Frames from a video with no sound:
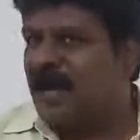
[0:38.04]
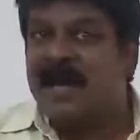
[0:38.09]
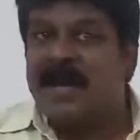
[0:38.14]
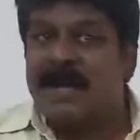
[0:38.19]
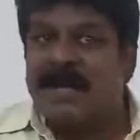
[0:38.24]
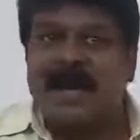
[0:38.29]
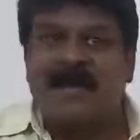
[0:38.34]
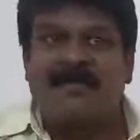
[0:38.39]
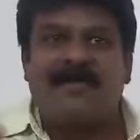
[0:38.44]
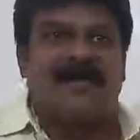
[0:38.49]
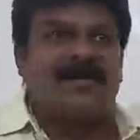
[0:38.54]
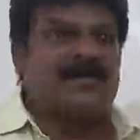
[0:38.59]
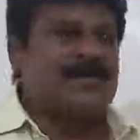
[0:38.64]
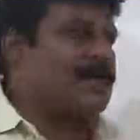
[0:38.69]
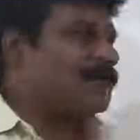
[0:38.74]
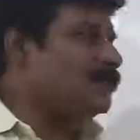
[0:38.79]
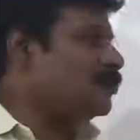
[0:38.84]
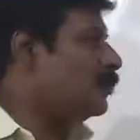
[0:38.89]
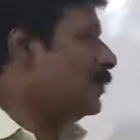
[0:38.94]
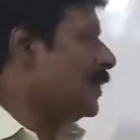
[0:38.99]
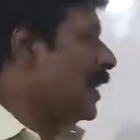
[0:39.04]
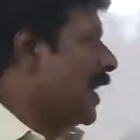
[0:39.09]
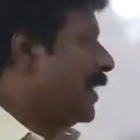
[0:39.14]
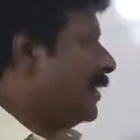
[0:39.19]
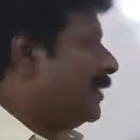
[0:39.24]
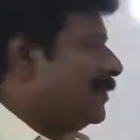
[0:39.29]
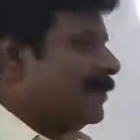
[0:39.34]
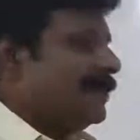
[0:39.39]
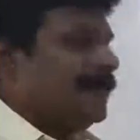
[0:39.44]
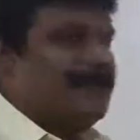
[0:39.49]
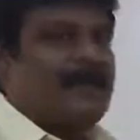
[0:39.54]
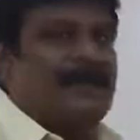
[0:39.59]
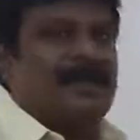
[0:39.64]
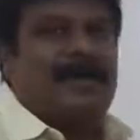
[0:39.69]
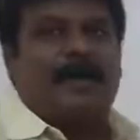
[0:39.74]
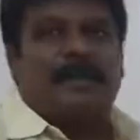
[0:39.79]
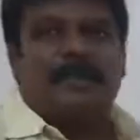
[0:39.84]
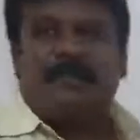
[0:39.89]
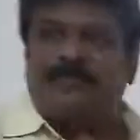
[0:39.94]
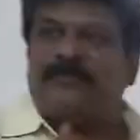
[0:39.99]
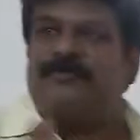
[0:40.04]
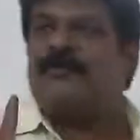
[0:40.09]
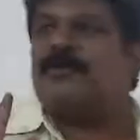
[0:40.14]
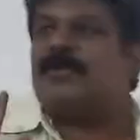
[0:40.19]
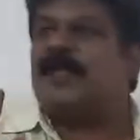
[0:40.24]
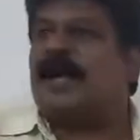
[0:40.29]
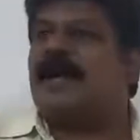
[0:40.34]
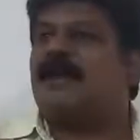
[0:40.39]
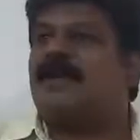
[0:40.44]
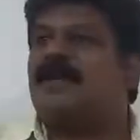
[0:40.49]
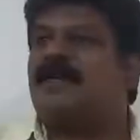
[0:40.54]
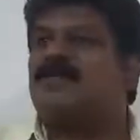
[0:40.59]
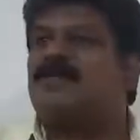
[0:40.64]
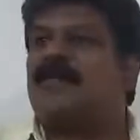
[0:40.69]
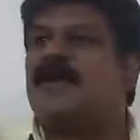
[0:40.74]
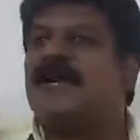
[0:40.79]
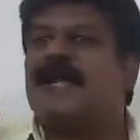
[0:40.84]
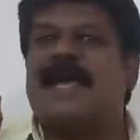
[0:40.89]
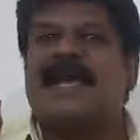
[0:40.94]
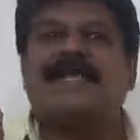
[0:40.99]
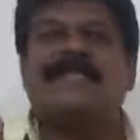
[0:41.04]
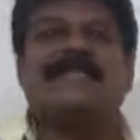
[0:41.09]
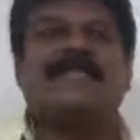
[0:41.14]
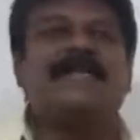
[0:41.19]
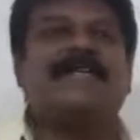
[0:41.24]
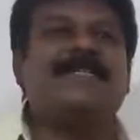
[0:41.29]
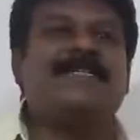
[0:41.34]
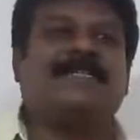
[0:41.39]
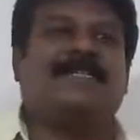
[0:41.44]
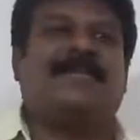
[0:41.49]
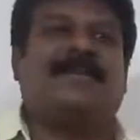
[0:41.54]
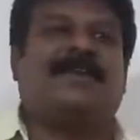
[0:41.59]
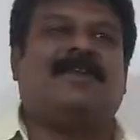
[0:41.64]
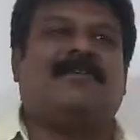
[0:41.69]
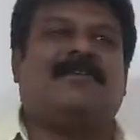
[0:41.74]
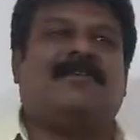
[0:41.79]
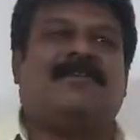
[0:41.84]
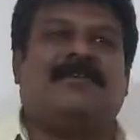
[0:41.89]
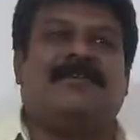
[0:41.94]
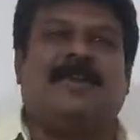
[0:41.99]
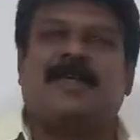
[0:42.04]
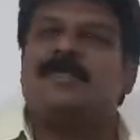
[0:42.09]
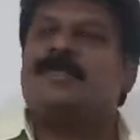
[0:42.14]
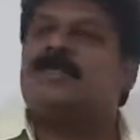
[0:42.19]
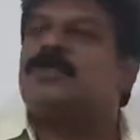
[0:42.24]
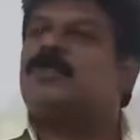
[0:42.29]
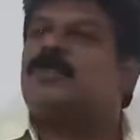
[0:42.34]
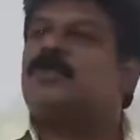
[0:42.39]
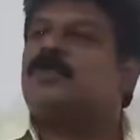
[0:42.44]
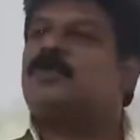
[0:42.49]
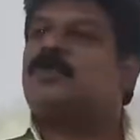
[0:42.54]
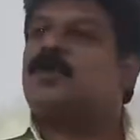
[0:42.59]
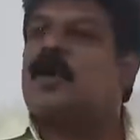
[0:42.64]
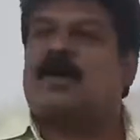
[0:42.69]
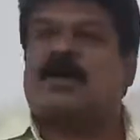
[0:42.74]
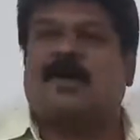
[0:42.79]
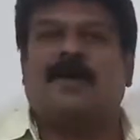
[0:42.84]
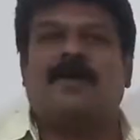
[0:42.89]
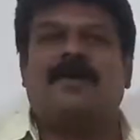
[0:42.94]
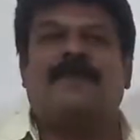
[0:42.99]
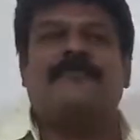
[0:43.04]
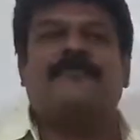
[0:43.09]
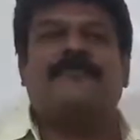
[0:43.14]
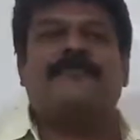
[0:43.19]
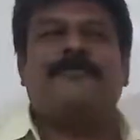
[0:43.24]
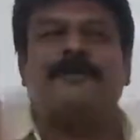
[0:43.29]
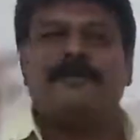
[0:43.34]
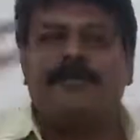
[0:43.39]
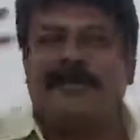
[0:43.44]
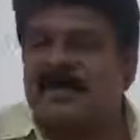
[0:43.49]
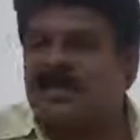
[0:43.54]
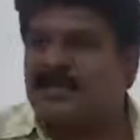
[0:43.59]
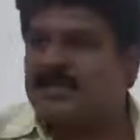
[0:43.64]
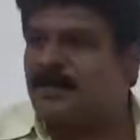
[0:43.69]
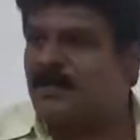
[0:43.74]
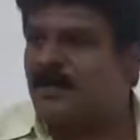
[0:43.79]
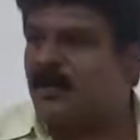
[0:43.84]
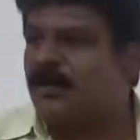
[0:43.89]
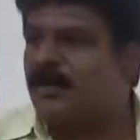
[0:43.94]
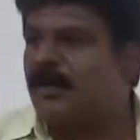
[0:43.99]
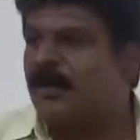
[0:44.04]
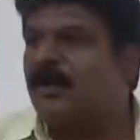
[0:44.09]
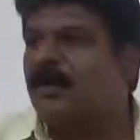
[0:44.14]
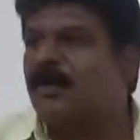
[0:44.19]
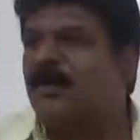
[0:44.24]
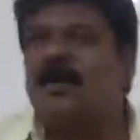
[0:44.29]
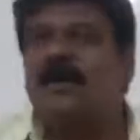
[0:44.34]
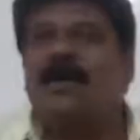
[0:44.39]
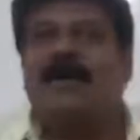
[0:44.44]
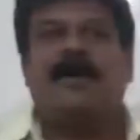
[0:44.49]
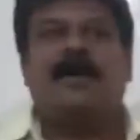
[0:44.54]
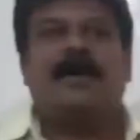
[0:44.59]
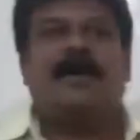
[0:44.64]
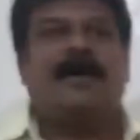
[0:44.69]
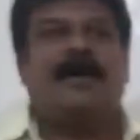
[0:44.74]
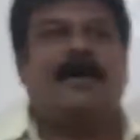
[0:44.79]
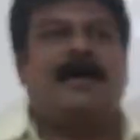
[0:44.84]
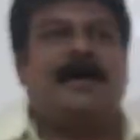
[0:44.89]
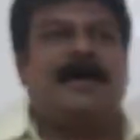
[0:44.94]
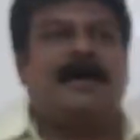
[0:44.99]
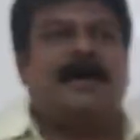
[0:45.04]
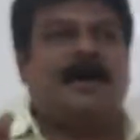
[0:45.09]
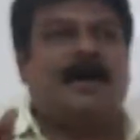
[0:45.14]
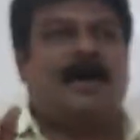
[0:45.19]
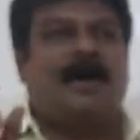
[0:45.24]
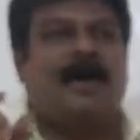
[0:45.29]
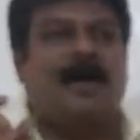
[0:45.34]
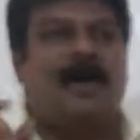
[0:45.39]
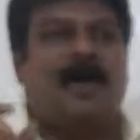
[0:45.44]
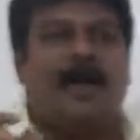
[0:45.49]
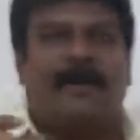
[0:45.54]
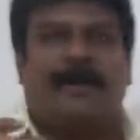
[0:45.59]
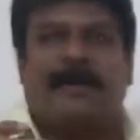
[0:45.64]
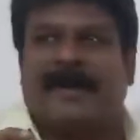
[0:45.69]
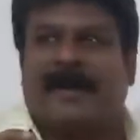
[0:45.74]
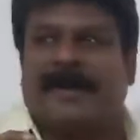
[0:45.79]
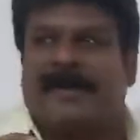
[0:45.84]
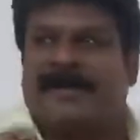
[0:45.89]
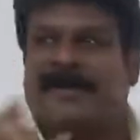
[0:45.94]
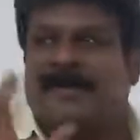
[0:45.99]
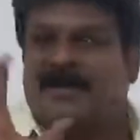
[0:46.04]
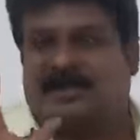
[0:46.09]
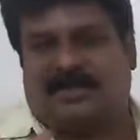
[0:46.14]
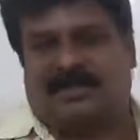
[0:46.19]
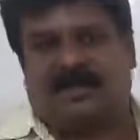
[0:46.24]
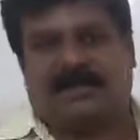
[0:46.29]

Now let's assume that before that it is very essential for us to talk a few minutes about operators.